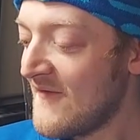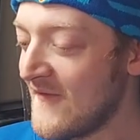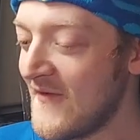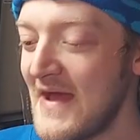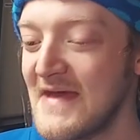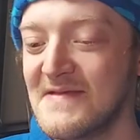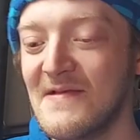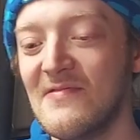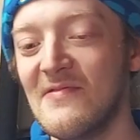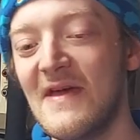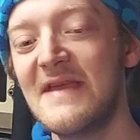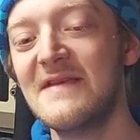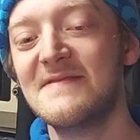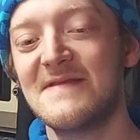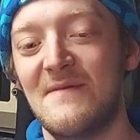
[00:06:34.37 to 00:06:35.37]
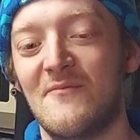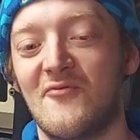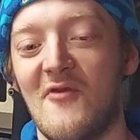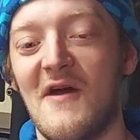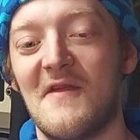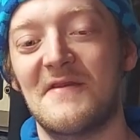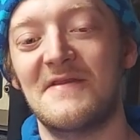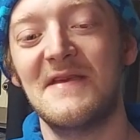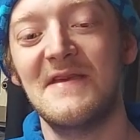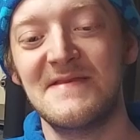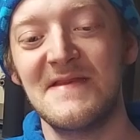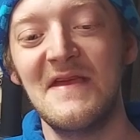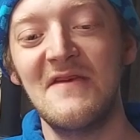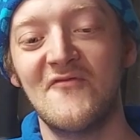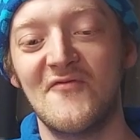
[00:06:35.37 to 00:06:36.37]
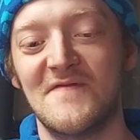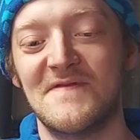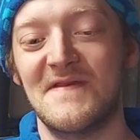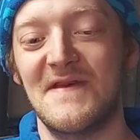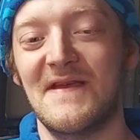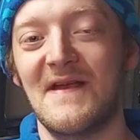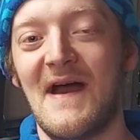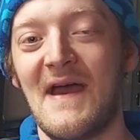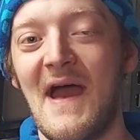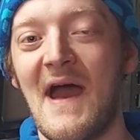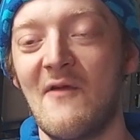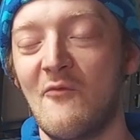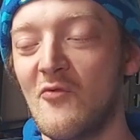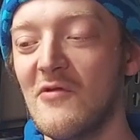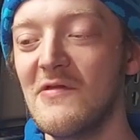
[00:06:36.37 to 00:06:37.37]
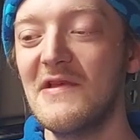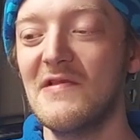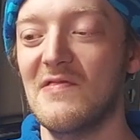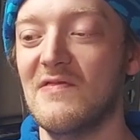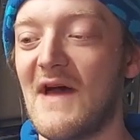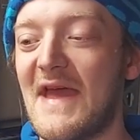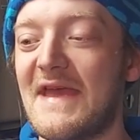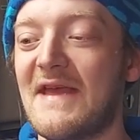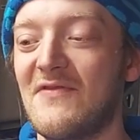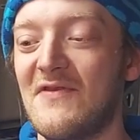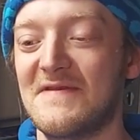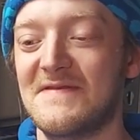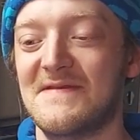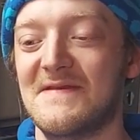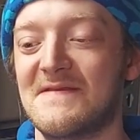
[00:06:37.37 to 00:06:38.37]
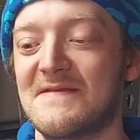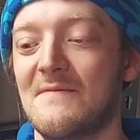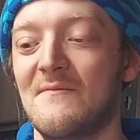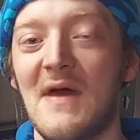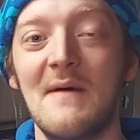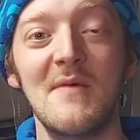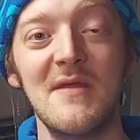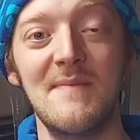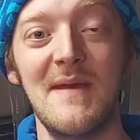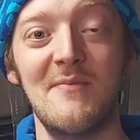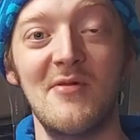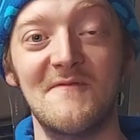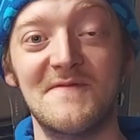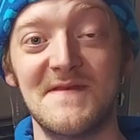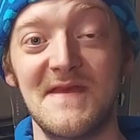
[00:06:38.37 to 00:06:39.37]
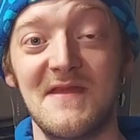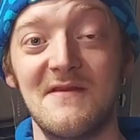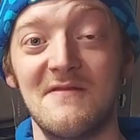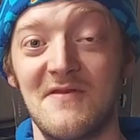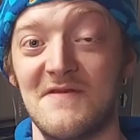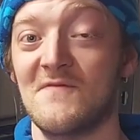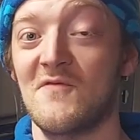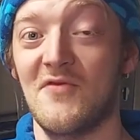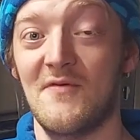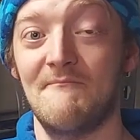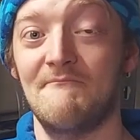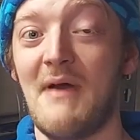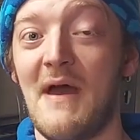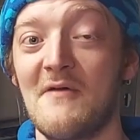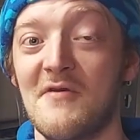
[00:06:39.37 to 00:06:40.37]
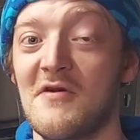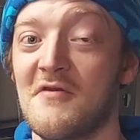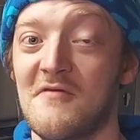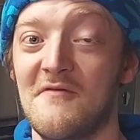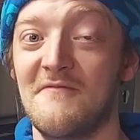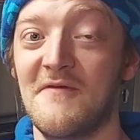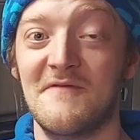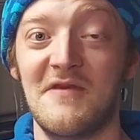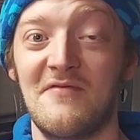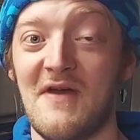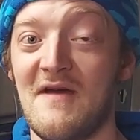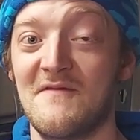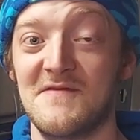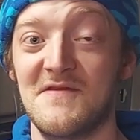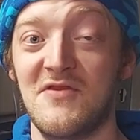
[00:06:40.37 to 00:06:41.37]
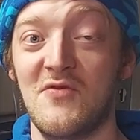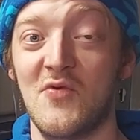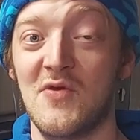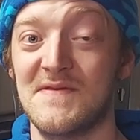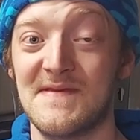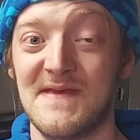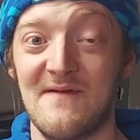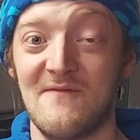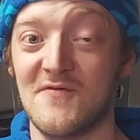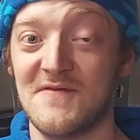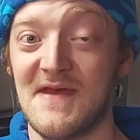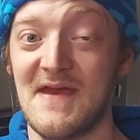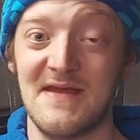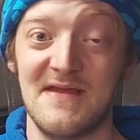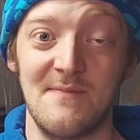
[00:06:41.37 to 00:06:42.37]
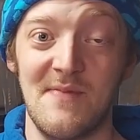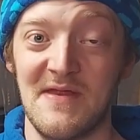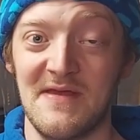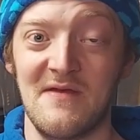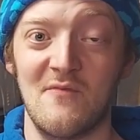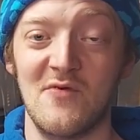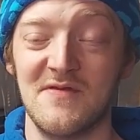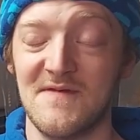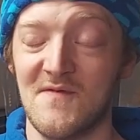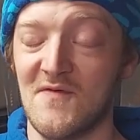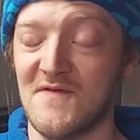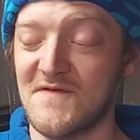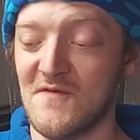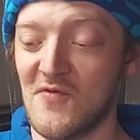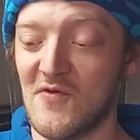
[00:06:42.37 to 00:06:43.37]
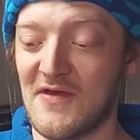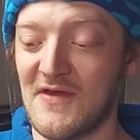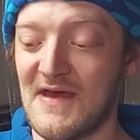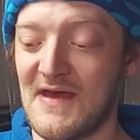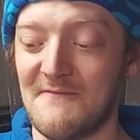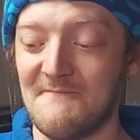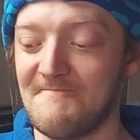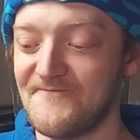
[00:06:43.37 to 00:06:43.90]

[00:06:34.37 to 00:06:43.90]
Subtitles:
As a legacy product, it's interesting. I really like this system. Not many people have seen it. They sold about 150,000 units, give or take, depending on what source you're looking at.